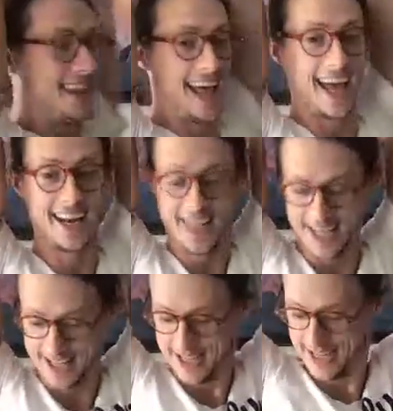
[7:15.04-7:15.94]

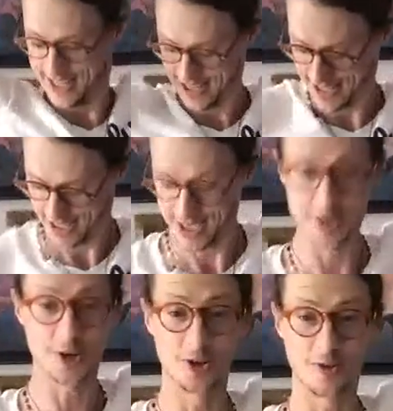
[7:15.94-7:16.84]
then
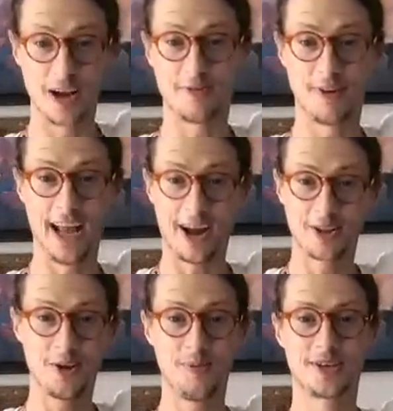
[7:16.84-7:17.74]
turn the right foot out a
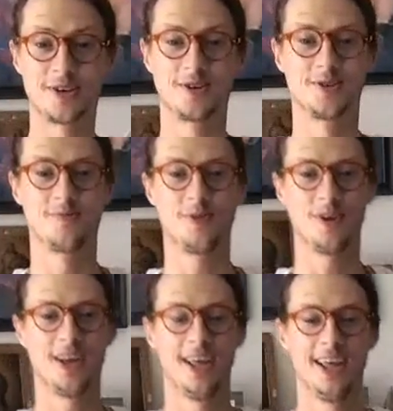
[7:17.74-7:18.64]
little bit towards the
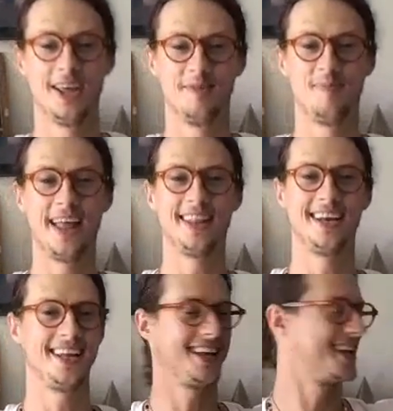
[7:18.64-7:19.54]
forward. Bend the
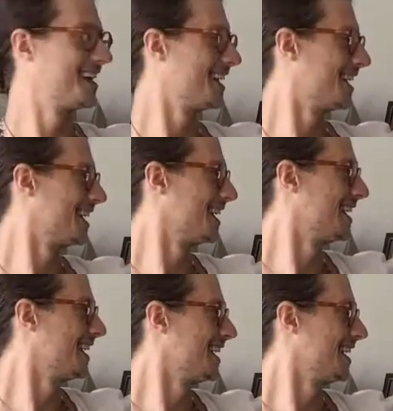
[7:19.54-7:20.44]
knee
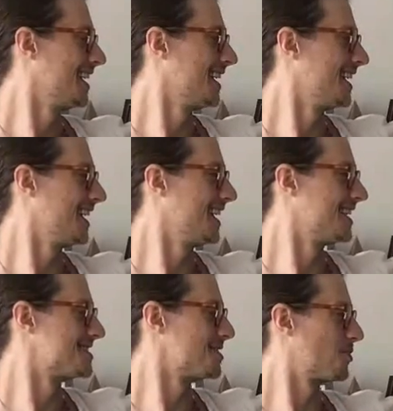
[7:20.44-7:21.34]

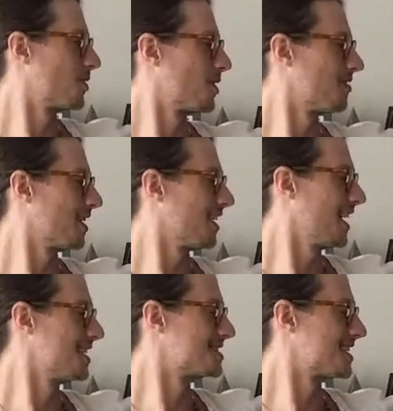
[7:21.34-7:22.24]
into the warrior
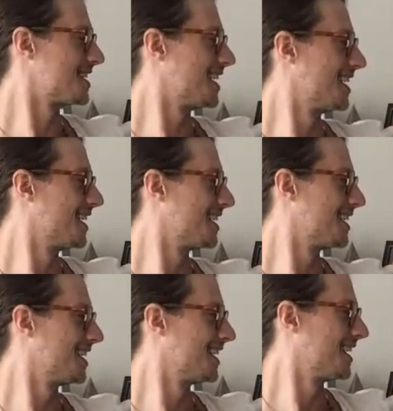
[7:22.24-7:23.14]
variation.
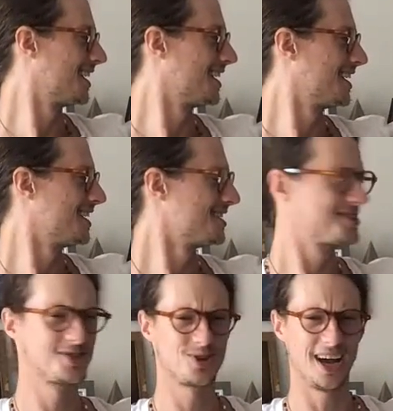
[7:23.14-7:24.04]

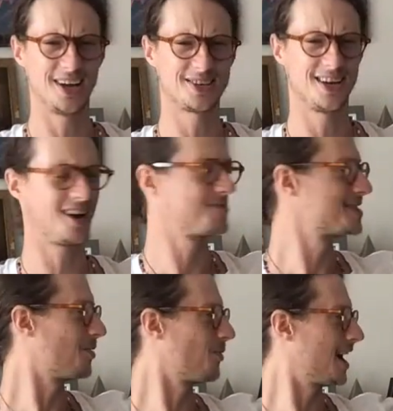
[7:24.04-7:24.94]
Stretch the arms
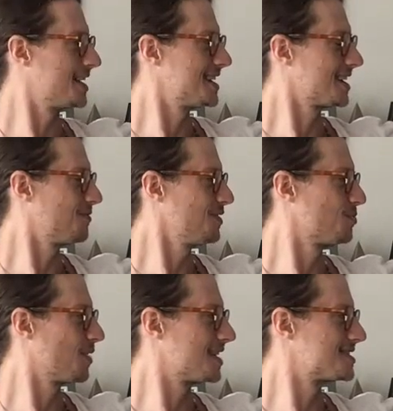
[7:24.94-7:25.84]
out wide. Take a few
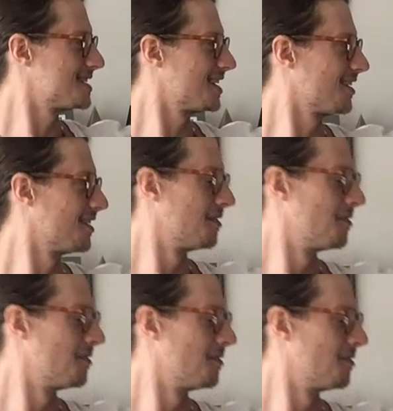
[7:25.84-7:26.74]
breaths here.
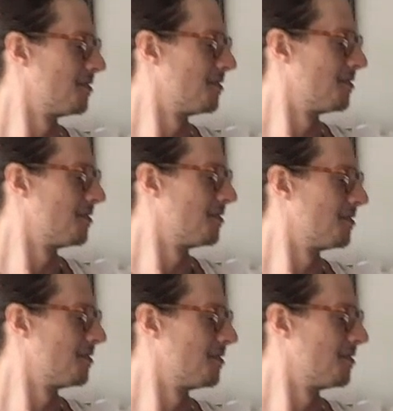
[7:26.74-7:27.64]

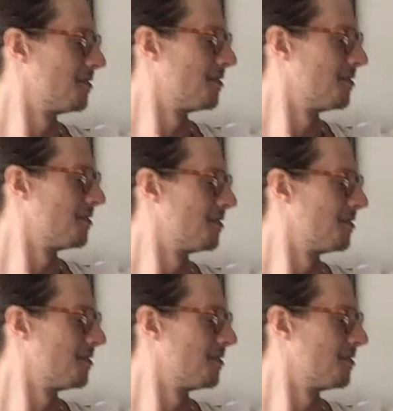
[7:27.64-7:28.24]
Come up to the top.